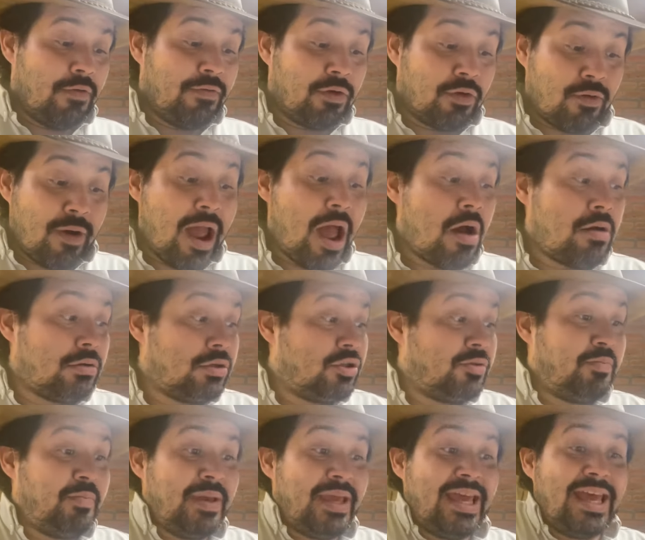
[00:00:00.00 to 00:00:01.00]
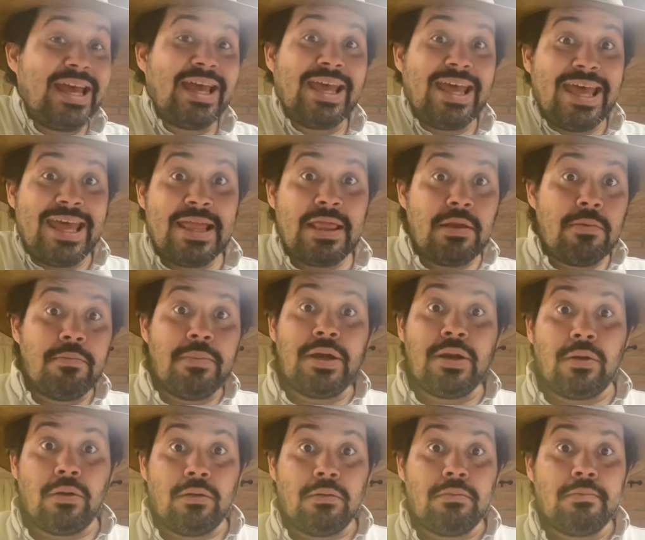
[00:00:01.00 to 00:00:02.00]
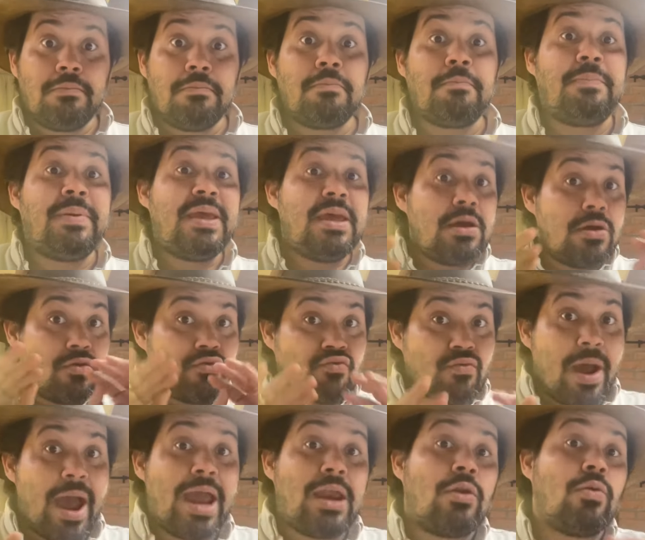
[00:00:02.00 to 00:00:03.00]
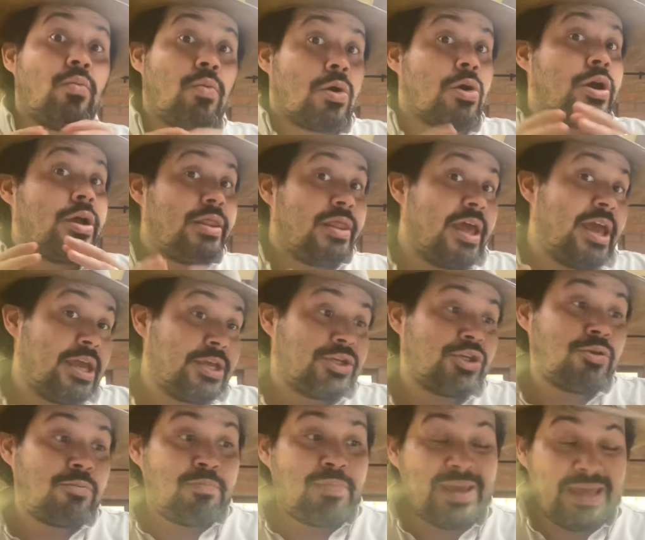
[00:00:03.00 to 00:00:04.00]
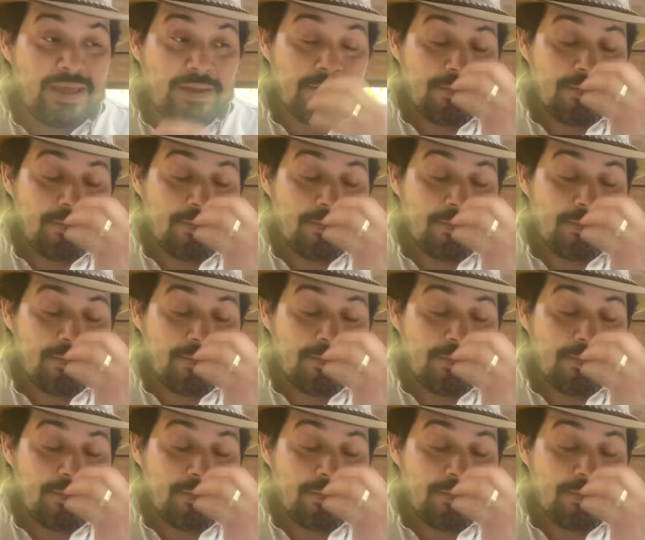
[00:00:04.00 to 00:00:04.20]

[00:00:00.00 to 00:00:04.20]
grounds being in the middle, being right where they should be.